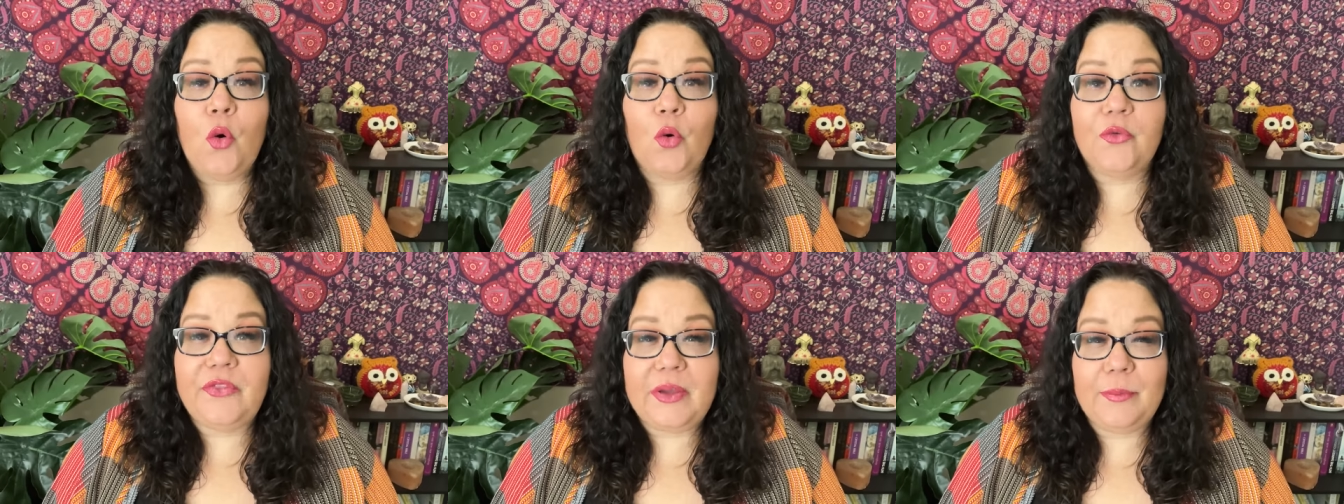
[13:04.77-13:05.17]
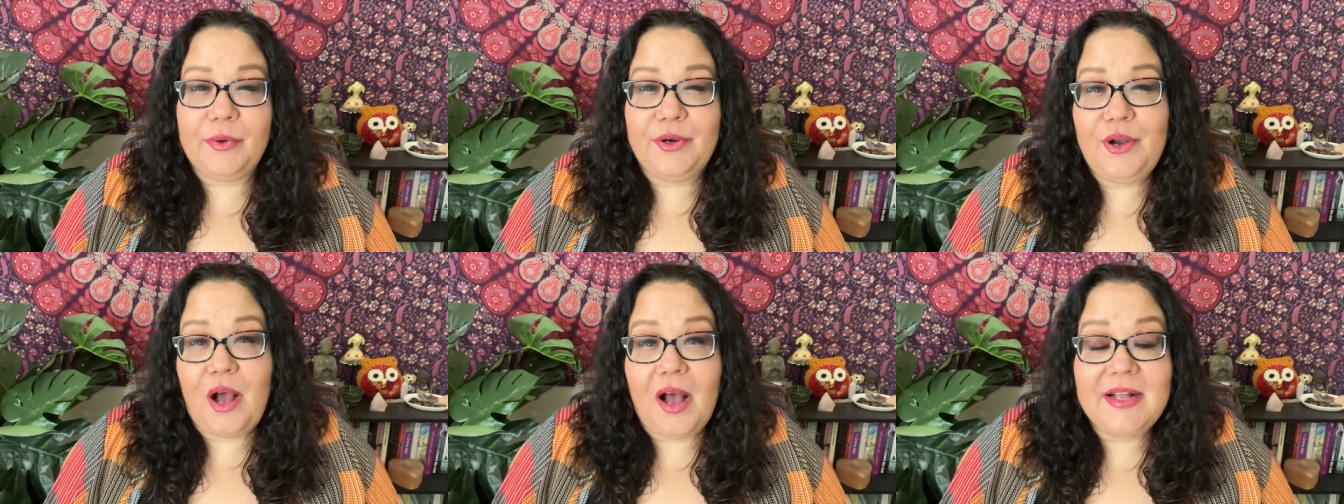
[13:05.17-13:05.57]
Or they were
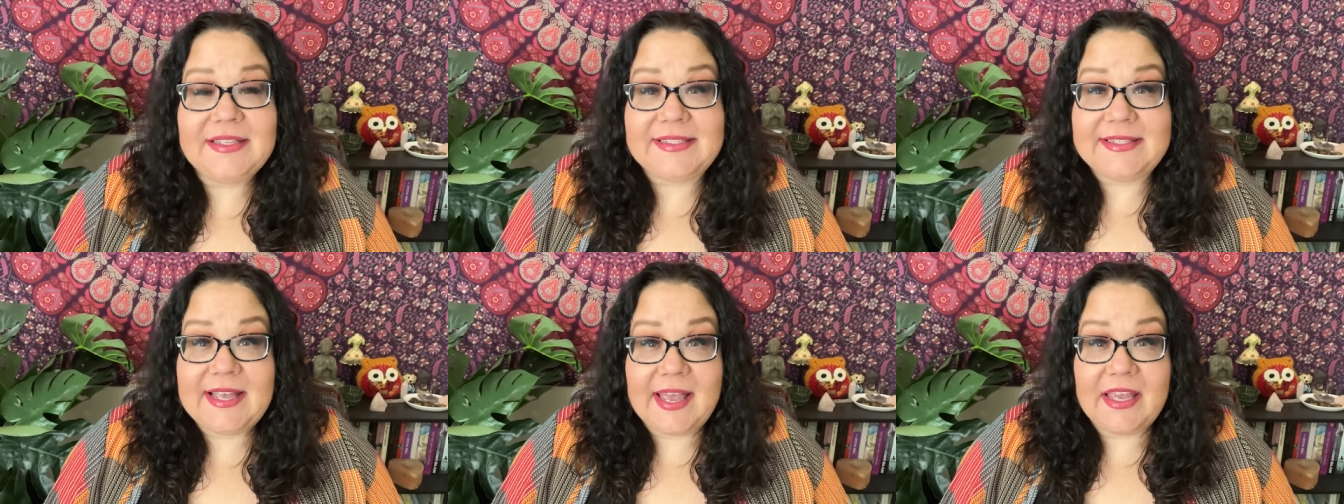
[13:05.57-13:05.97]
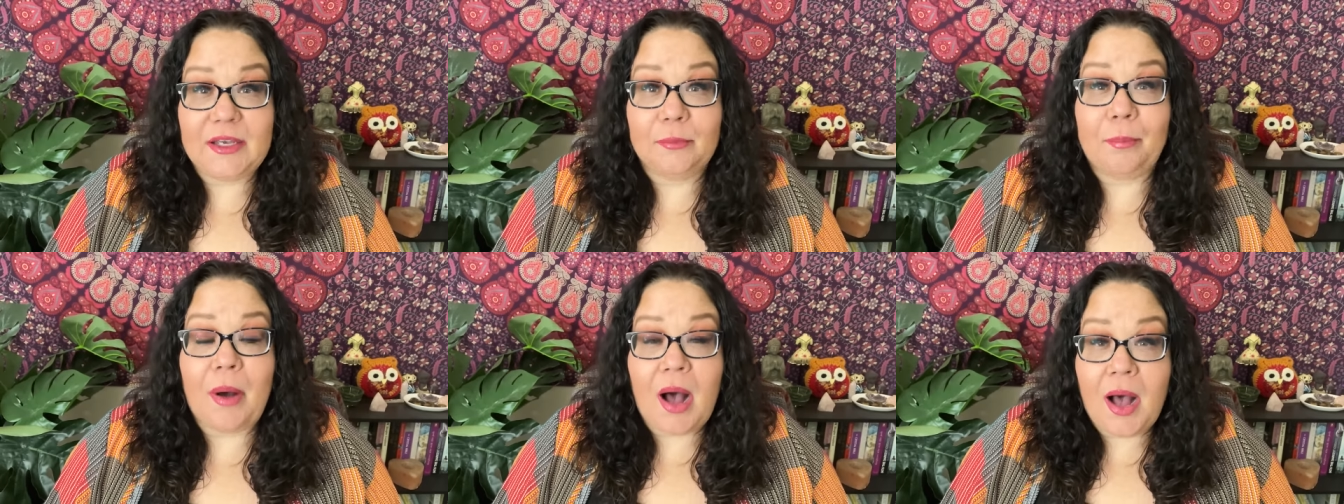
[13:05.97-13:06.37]
not
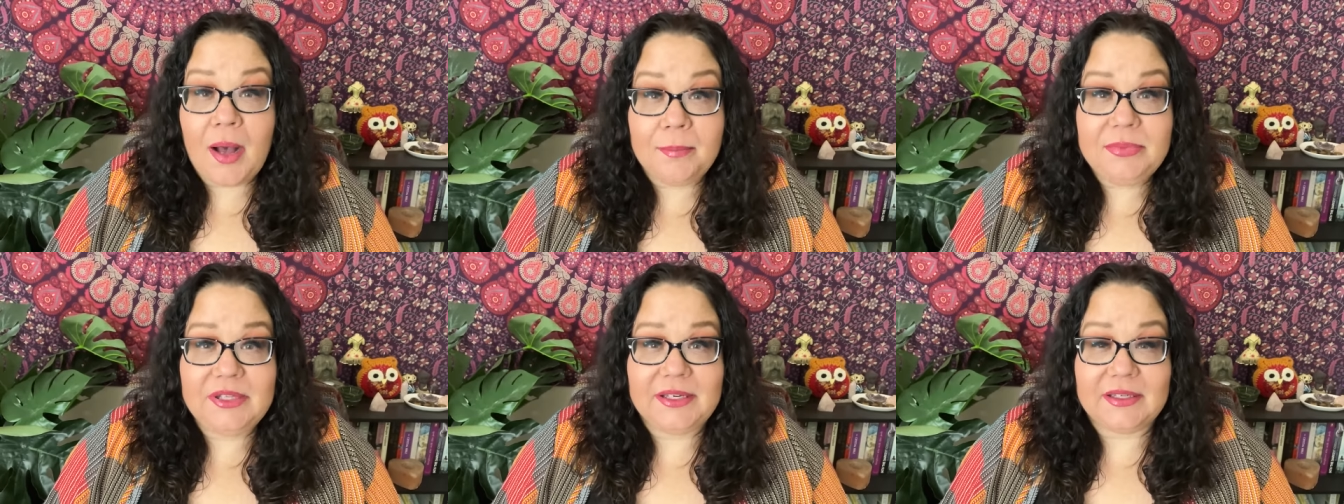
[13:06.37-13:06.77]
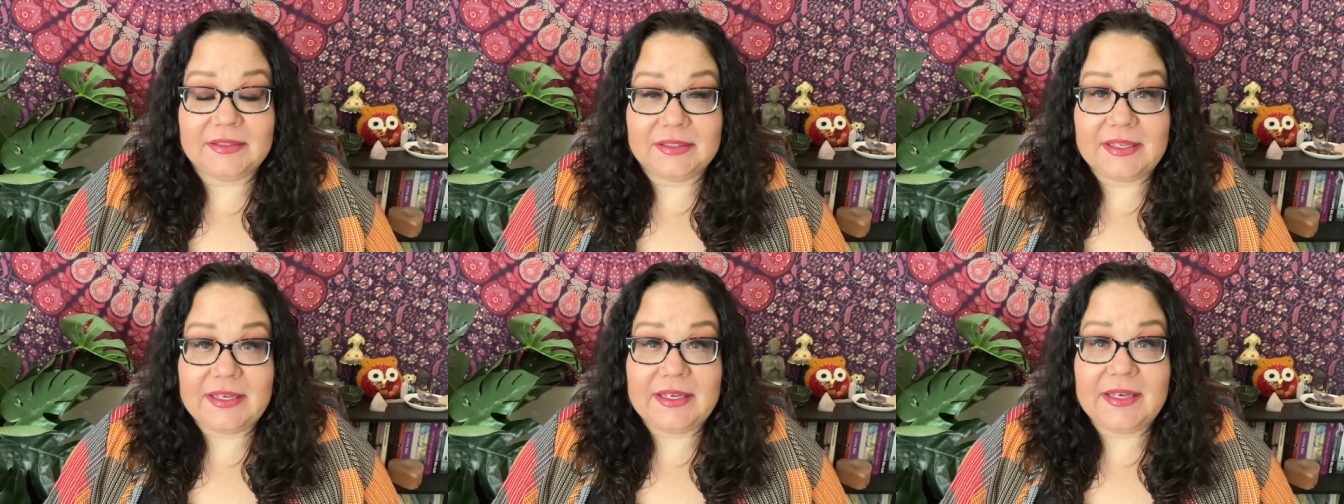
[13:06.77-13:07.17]
saying
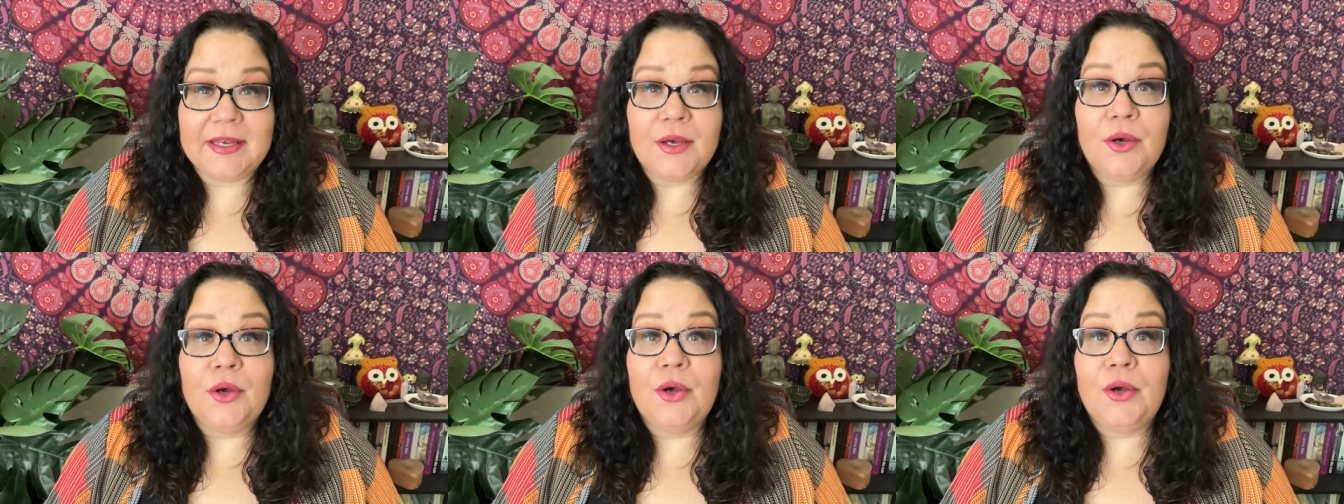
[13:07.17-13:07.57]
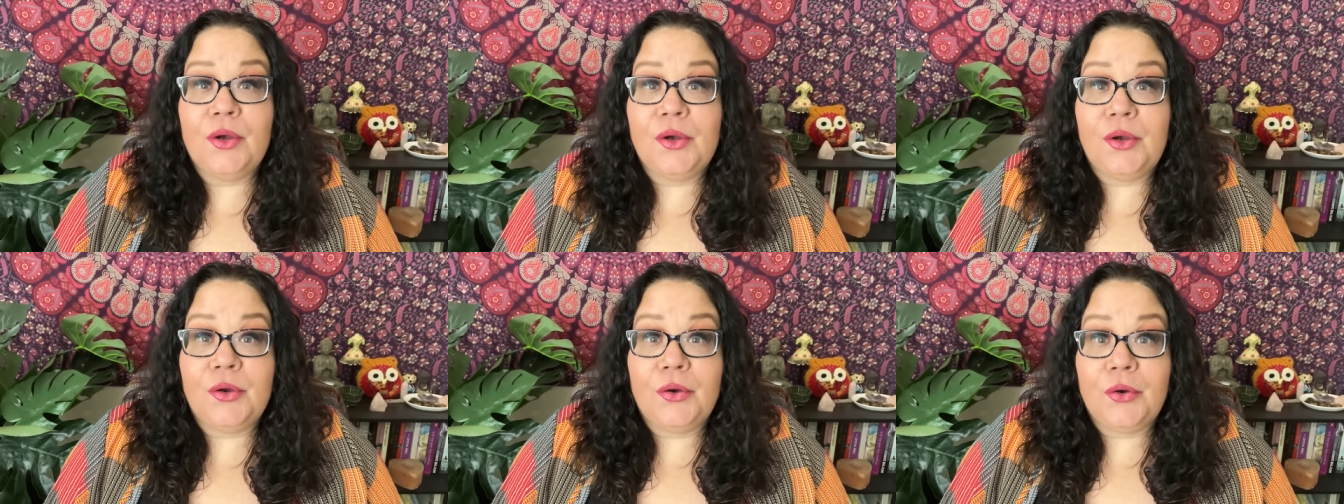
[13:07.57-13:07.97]
publicly
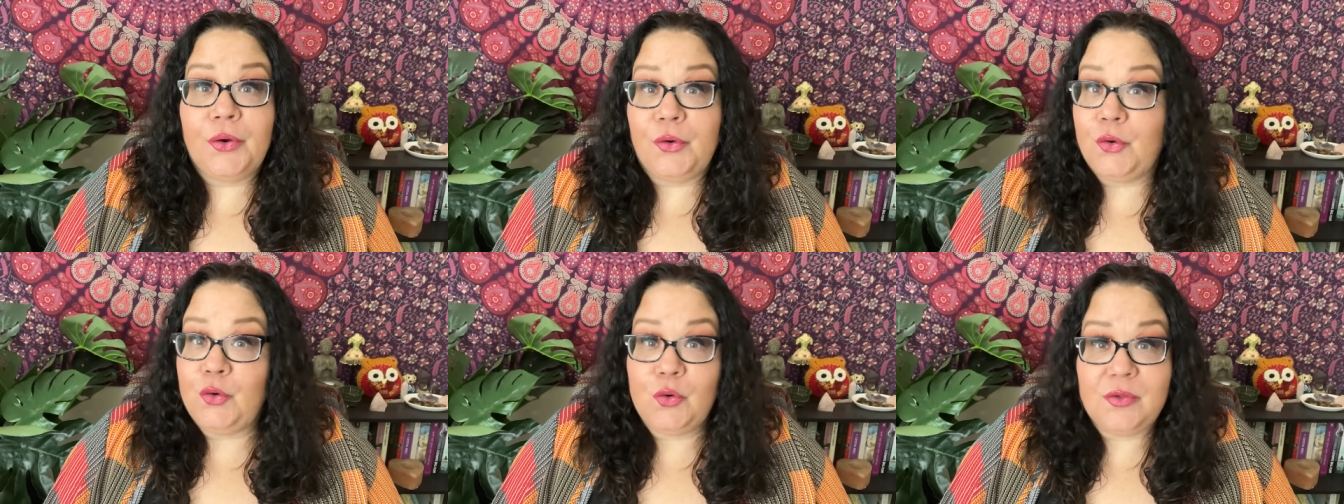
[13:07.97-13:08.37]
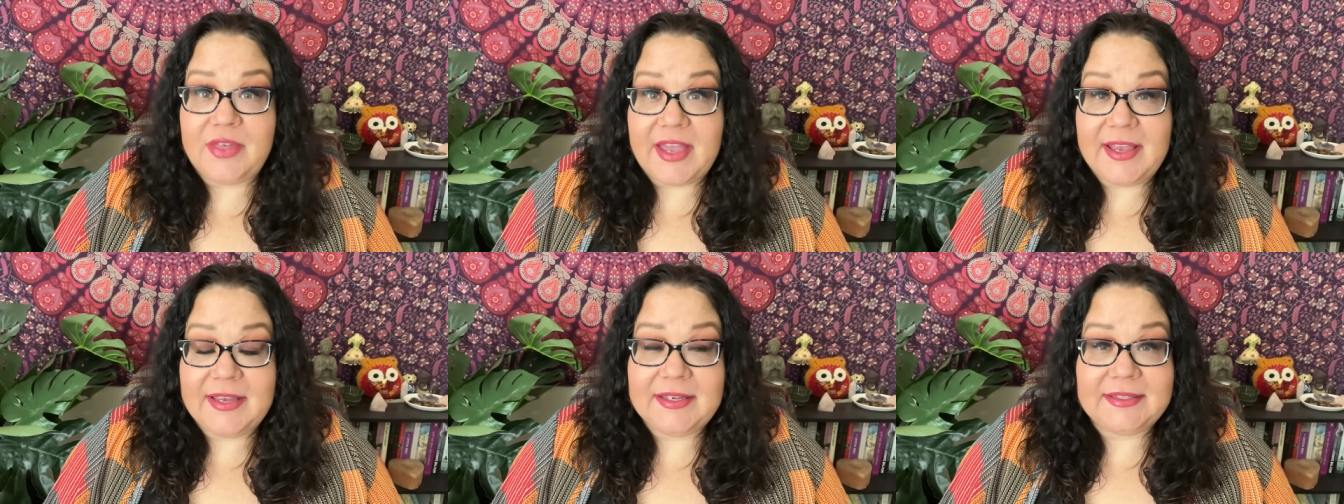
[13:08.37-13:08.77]
who
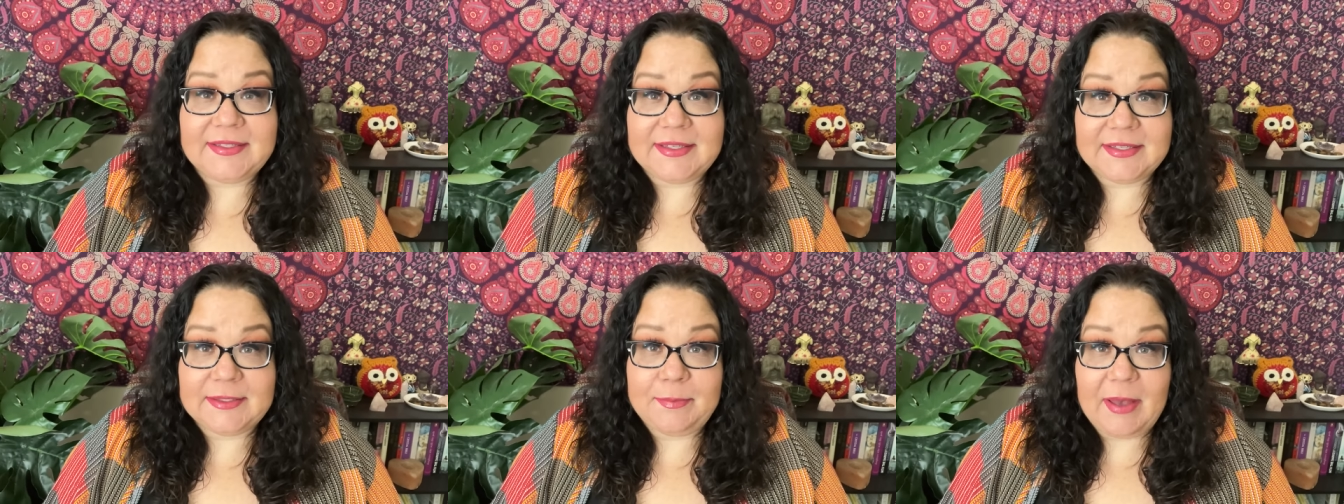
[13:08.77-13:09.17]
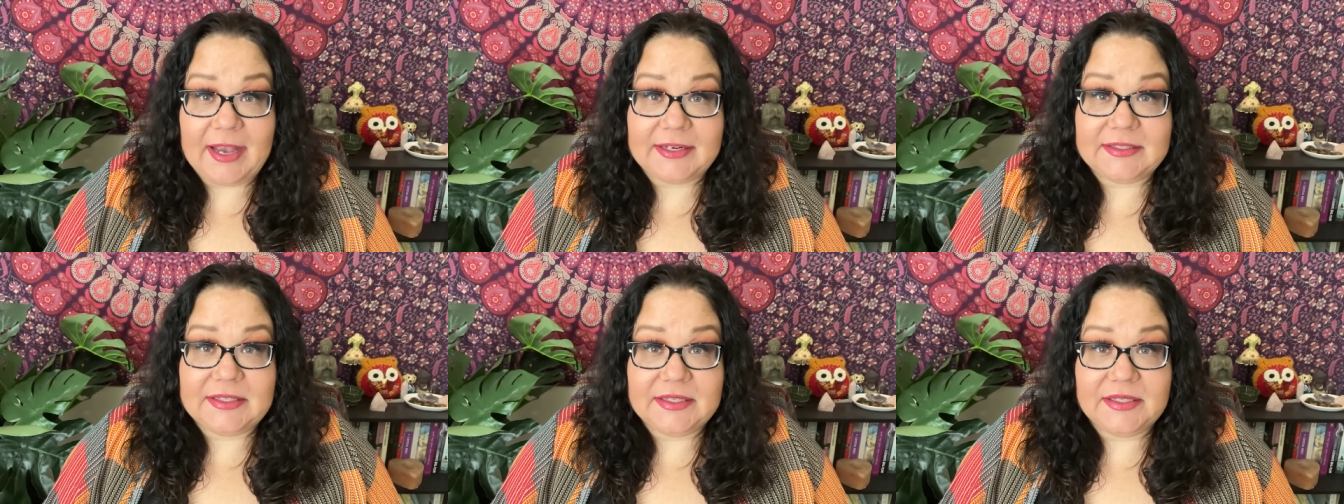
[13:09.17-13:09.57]
they
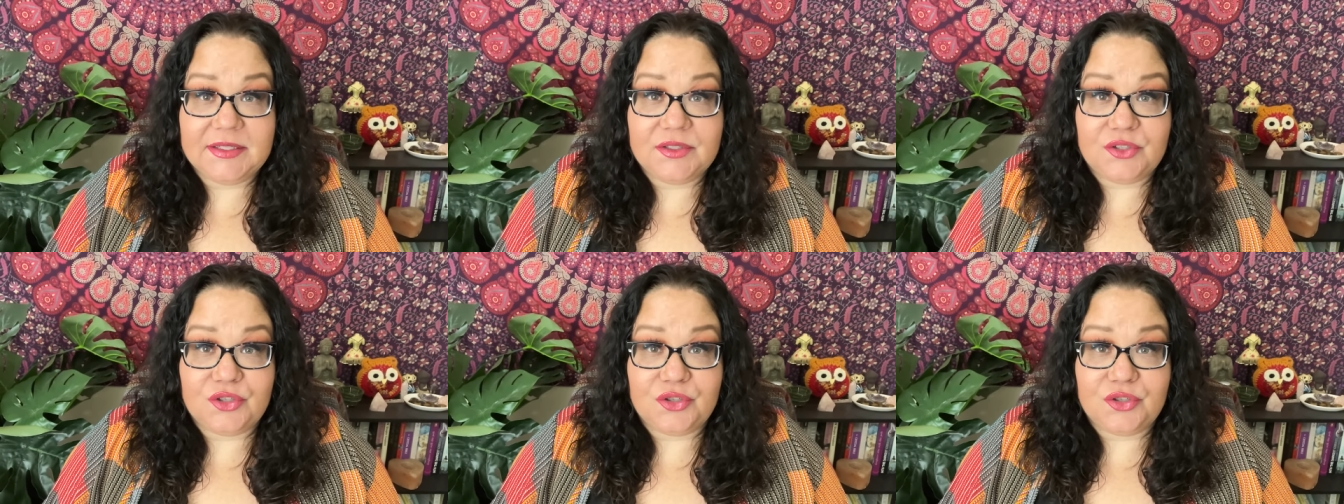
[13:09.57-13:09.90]
suspected.